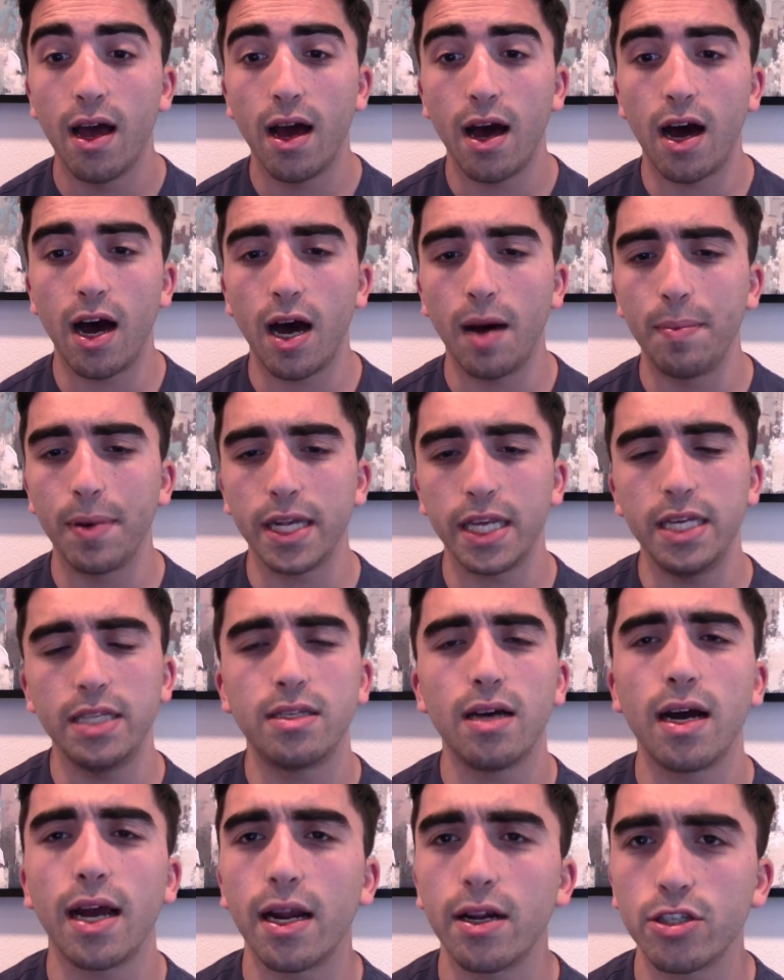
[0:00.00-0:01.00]
But he
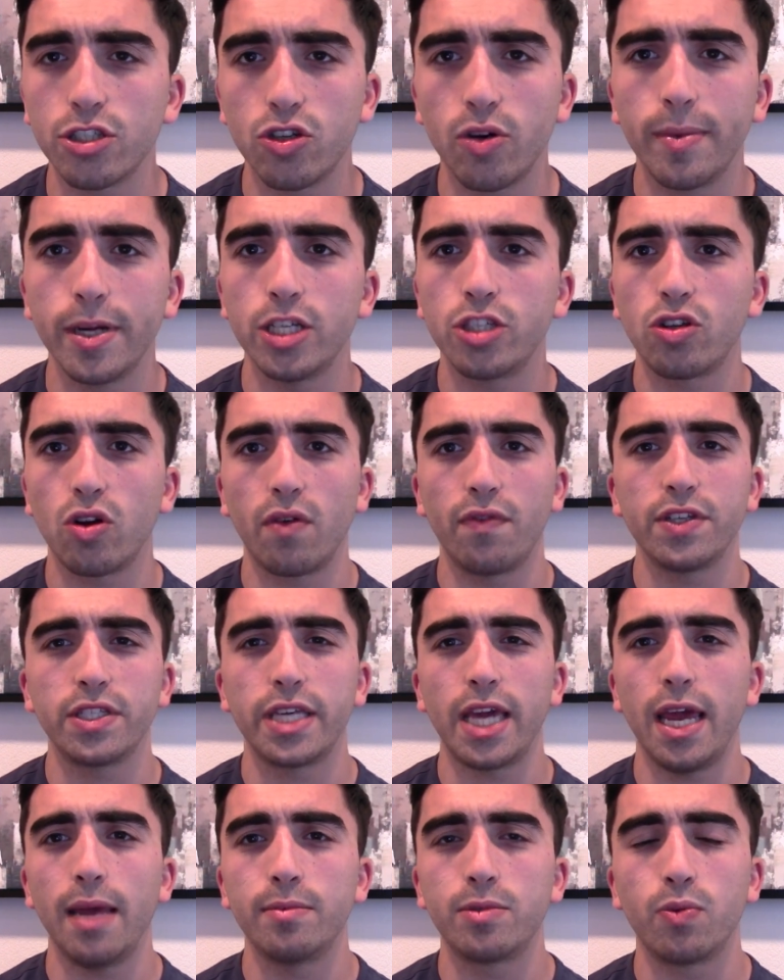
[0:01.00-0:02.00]
dug out of so many service
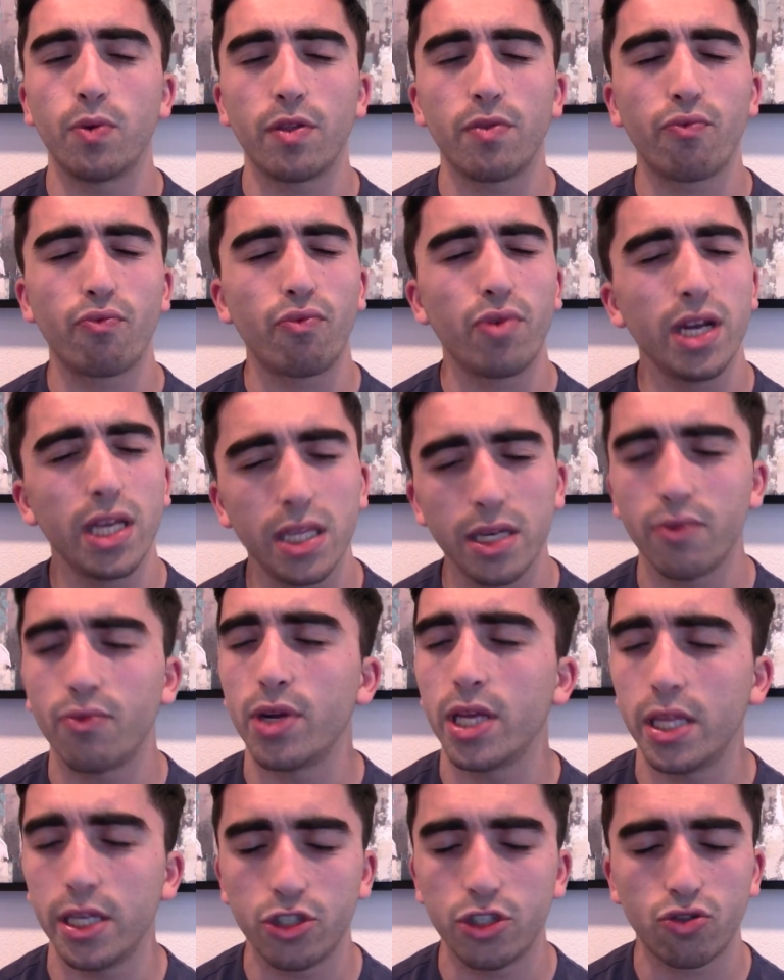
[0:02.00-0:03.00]
games with really,
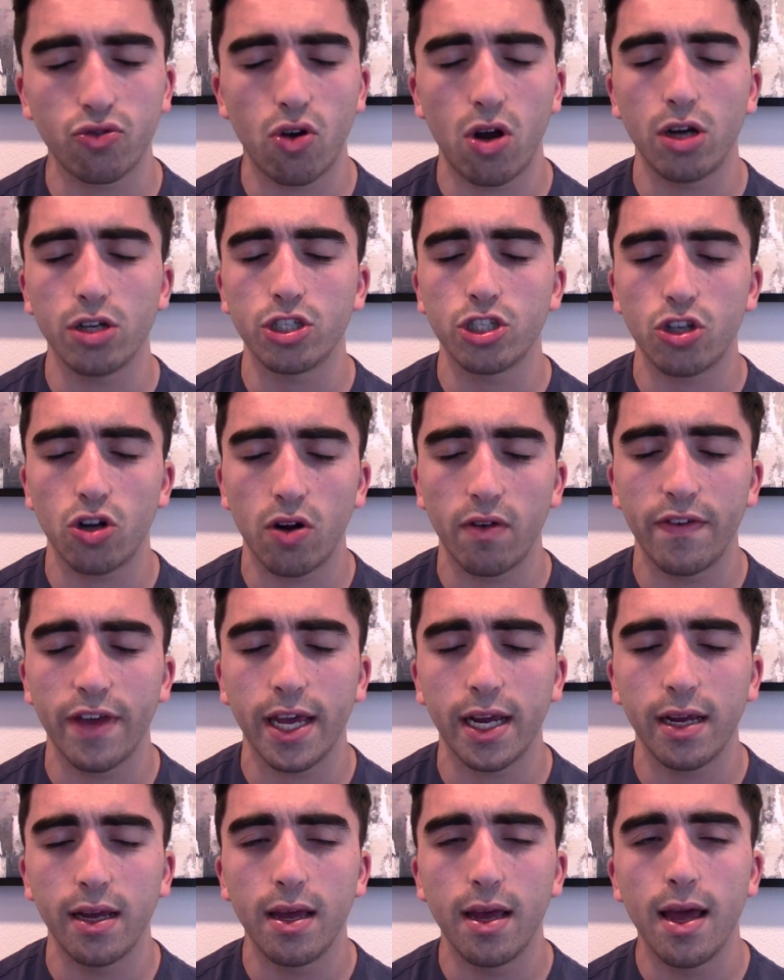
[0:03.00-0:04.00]
really strong
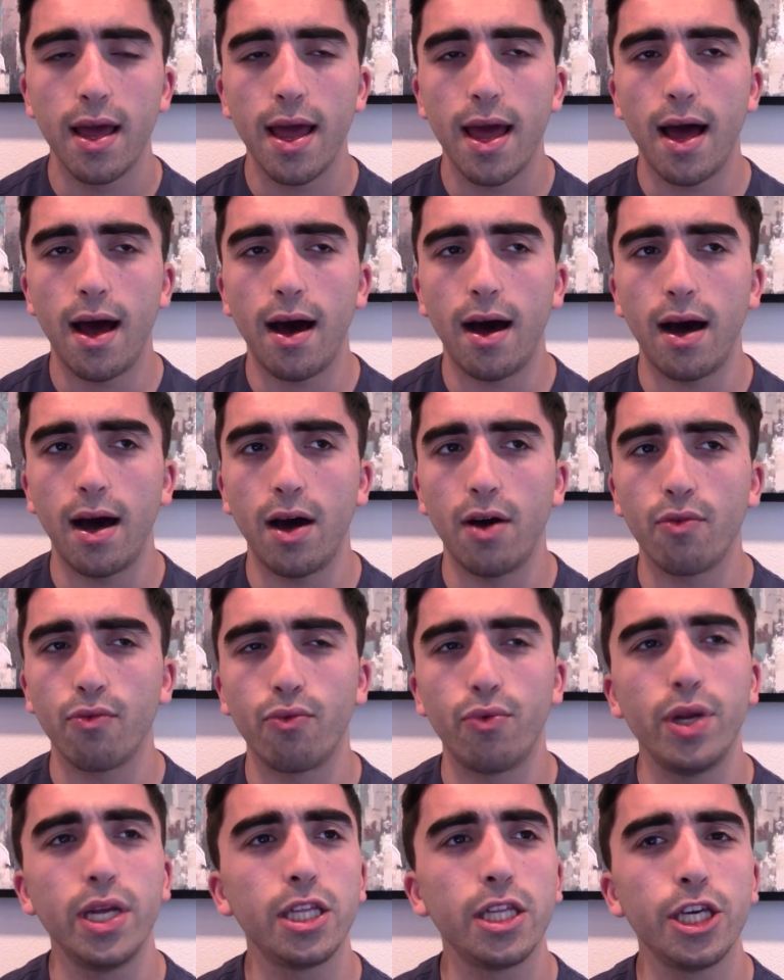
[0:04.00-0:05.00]
serving.
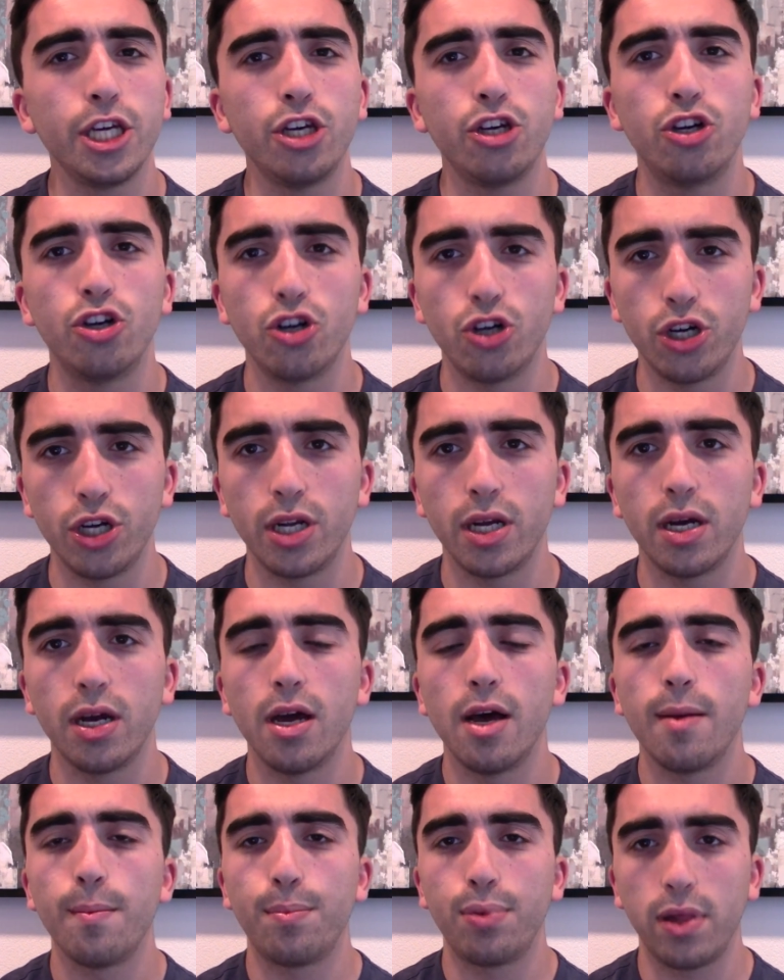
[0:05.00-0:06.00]
Really good
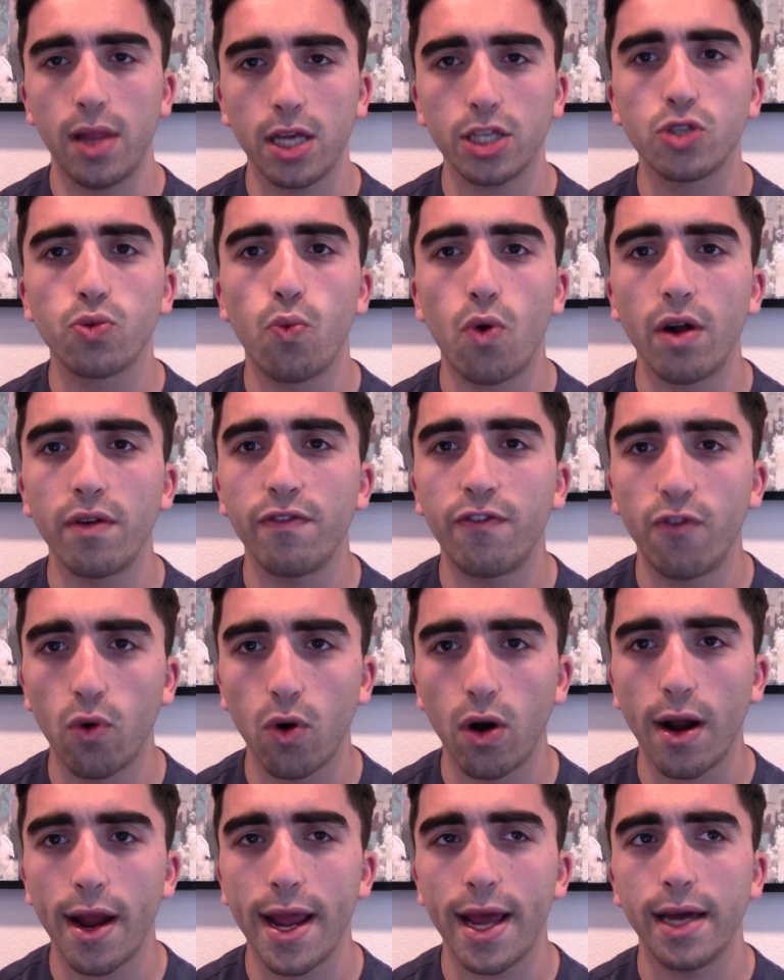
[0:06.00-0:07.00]
plus one
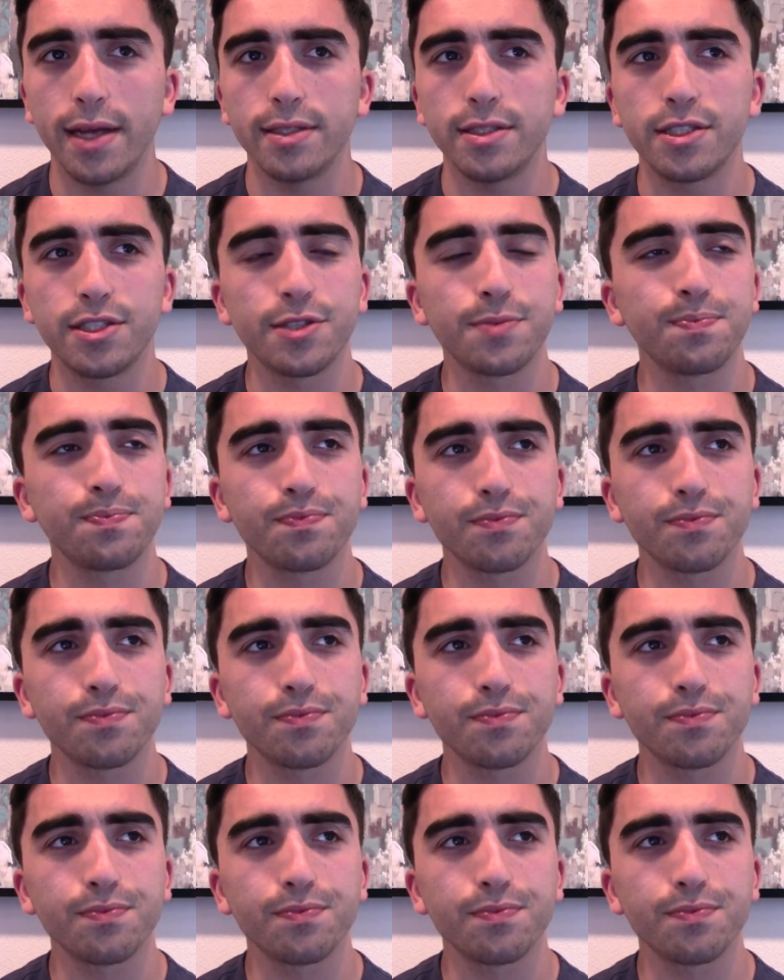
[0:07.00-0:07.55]
forehands.